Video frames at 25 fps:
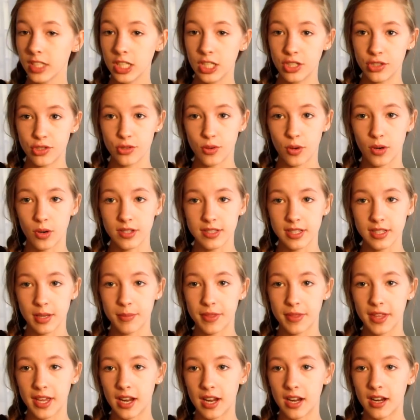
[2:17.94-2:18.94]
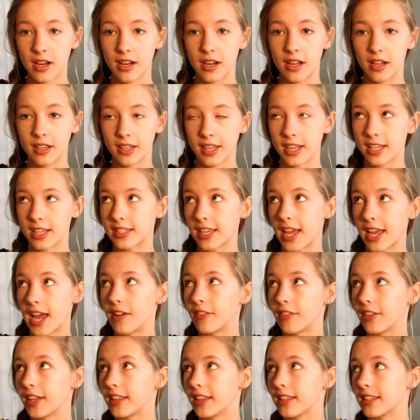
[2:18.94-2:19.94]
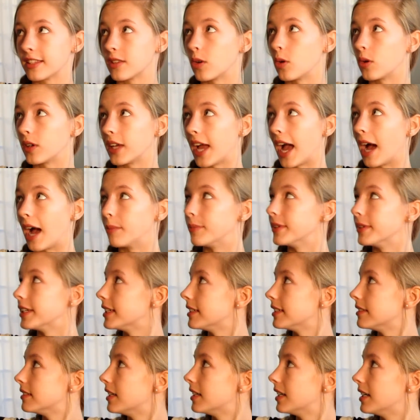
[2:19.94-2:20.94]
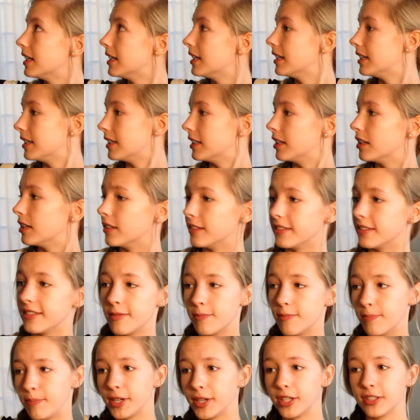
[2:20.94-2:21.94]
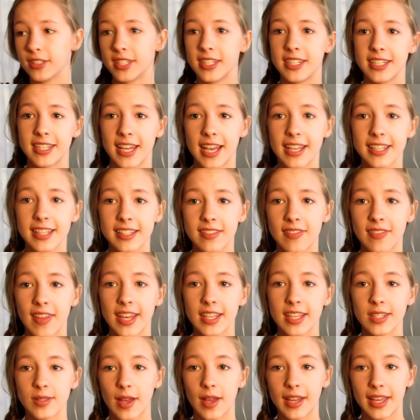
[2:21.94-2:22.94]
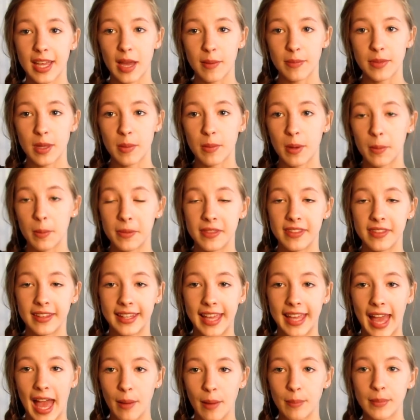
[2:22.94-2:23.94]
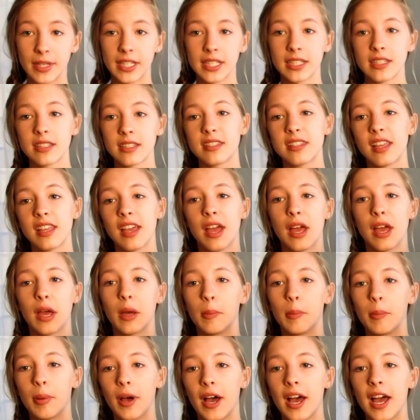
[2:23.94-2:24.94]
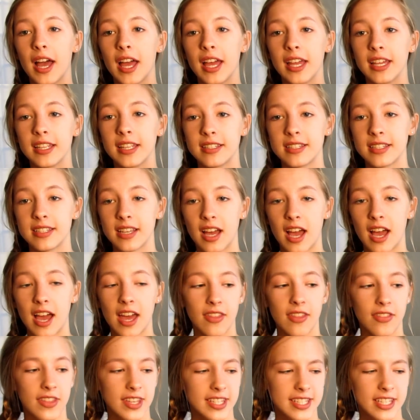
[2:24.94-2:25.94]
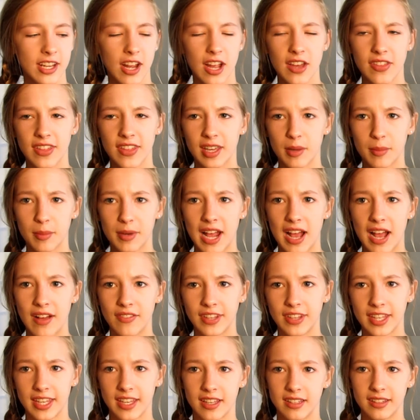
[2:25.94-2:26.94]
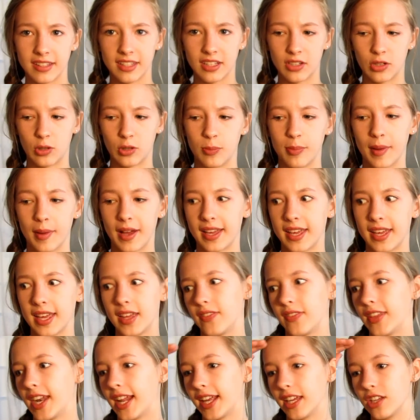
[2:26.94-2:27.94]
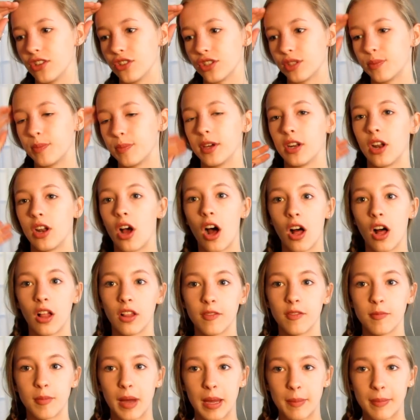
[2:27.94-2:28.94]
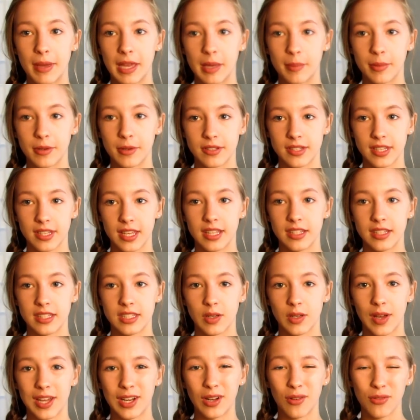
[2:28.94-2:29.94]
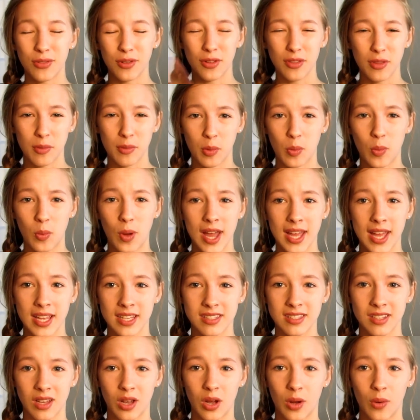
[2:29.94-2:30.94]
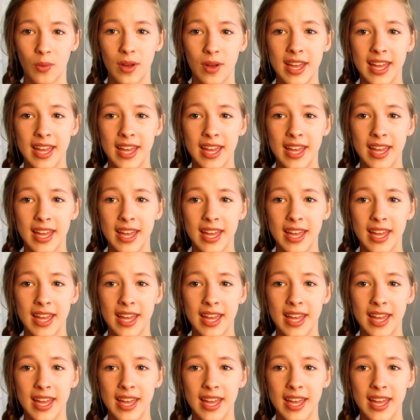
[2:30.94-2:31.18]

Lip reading: drawers up there because I have like this whole cabinet built-in desk thing, so I kept them up in the cabinets. But this year I think I'm going to have like a little bucket that I can just put all of my papers in so I don't throw them away, so